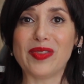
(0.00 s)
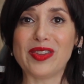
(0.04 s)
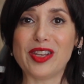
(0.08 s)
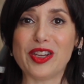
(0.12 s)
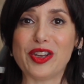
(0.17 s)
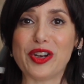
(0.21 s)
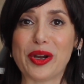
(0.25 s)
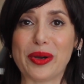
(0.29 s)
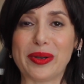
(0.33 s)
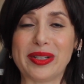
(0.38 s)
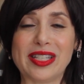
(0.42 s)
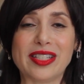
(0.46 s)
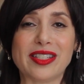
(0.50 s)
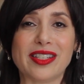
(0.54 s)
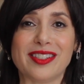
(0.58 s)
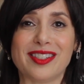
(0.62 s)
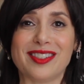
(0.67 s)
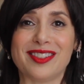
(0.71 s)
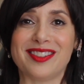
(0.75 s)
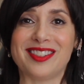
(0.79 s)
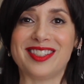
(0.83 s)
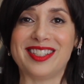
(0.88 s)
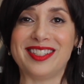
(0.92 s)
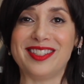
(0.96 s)
You know, it
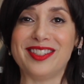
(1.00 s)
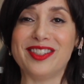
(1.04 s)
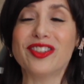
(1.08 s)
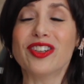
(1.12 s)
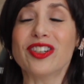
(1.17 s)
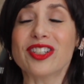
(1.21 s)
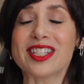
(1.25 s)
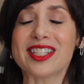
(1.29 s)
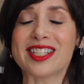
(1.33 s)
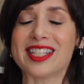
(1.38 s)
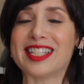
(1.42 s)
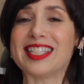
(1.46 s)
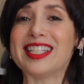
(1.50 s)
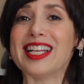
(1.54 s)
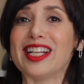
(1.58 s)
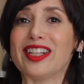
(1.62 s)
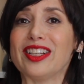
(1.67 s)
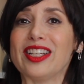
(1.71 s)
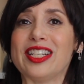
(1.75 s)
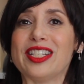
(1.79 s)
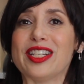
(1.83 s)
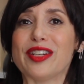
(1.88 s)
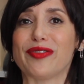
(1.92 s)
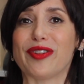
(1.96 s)
looks
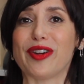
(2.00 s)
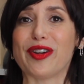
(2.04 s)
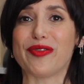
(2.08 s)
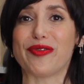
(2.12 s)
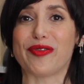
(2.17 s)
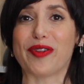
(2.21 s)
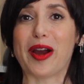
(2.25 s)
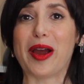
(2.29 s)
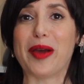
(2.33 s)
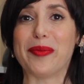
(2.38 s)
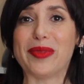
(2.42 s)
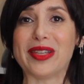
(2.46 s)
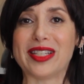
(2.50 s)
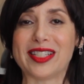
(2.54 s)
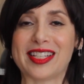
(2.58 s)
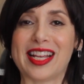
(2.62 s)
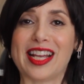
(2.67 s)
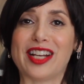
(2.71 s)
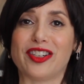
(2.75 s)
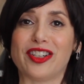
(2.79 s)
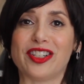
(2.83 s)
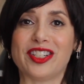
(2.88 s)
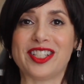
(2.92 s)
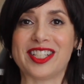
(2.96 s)
distinctly different from the
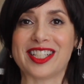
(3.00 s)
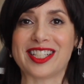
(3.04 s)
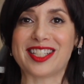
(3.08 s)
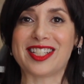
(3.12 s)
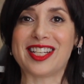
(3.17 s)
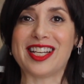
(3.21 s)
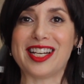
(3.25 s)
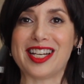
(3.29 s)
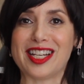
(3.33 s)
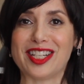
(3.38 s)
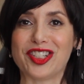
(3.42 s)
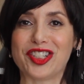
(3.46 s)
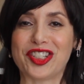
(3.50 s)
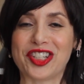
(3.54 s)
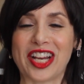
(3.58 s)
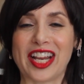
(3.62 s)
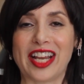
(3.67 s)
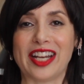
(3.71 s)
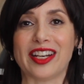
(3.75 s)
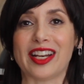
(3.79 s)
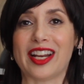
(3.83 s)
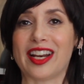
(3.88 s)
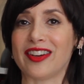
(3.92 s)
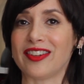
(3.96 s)
standard 16-inch
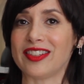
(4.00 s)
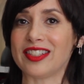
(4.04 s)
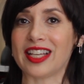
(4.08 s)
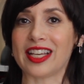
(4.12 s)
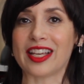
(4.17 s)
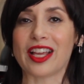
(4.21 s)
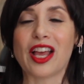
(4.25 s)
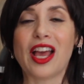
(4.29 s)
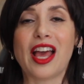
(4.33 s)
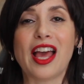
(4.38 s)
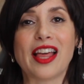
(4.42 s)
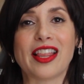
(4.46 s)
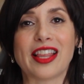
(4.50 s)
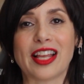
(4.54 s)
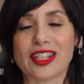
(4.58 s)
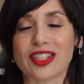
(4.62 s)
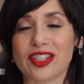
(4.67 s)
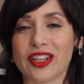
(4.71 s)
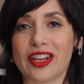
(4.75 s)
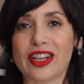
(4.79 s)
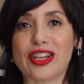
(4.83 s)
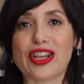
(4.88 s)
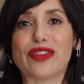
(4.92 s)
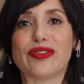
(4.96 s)
chain. And I was like,
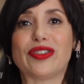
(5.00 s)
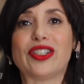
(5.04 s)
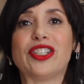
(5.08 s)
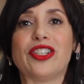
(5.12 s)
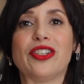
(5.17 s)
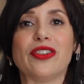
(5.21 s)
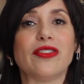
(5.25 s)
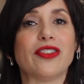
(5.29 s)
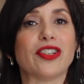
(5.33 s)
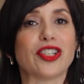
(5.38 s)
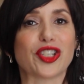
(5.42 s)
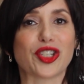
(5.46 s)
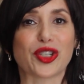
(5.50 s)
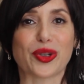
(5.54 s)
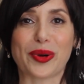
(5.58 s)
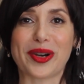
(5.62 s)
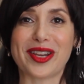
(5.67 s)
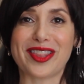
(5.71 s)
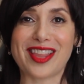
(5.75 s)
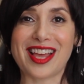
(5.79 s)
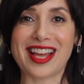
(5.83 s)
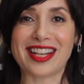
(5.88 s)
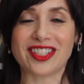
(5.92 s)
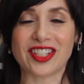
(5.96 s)
that's all you have to do, just
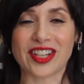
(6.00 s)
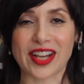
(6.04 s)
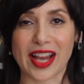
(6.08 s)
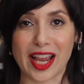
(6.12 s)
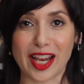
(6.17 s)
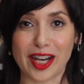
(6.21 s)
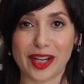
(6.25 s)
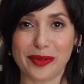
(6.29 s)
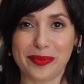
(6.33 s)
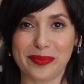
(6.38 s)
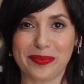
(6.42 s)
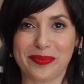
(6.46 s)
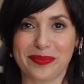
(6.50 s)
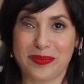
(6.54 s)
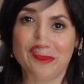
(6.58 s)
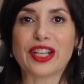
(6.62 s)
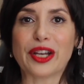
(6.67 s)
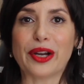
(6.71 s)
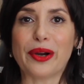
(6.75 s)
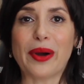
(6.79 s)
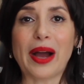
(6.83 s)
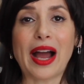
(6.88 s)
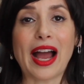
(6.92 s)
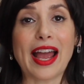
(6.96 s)
shorten that chain.
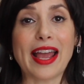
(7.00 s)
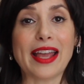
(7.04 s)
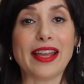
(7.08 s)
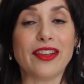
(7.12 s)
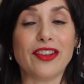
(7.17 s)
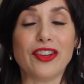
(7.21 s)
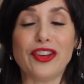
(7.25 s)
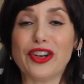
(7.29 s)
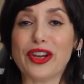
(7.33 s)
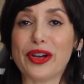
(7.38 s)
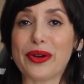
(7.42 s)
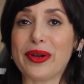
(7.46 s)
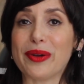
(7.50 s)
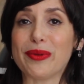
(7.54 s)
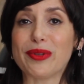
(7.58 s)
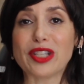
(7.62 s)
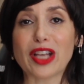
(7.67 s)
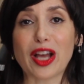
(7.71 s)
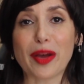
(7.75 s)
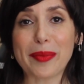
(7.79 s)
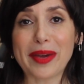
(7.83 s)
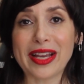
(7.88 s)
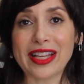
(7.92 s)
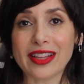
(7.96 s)
So you know, it
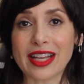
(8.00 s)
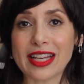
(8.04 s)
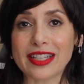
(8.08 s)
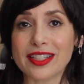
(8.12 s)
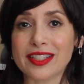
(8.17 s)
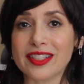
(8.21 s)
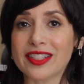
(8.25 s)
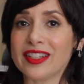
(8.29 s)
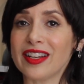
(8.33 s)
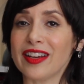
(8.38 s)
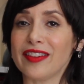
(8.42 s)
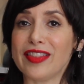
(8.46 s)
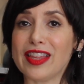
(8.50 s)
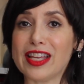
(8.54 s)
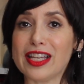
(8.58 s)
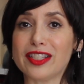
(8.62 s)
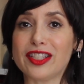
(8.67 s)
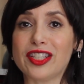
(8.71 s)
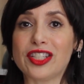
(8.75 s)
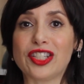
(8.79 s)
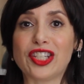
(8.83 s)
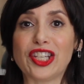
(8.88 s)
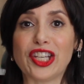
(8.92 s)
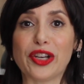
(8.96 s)
was on my list of
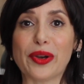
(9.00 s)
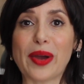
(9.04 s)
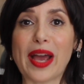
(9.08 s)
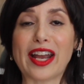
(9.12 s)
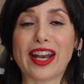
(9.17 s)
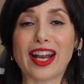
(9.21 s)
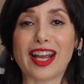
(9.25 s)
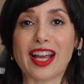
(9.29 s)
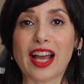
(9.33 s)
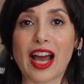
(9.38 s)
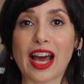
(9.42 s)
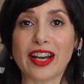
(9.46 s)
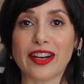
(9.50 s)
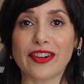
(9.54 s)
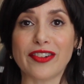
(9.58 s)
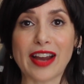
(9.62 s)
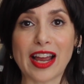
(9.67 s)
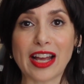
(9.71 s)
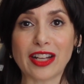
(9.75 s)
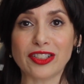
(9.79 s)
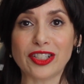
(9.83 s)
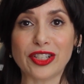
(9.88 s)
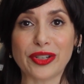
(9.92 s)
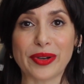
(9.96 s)
things to do, and I got
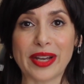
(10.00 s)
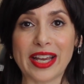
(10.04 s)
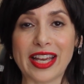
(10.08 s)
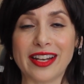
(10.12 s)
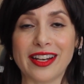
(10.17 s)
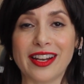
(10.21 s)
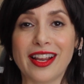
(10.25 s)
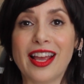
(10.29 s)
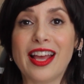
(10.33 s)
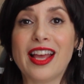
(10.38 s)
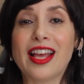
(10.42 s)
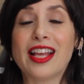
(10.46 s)
around to it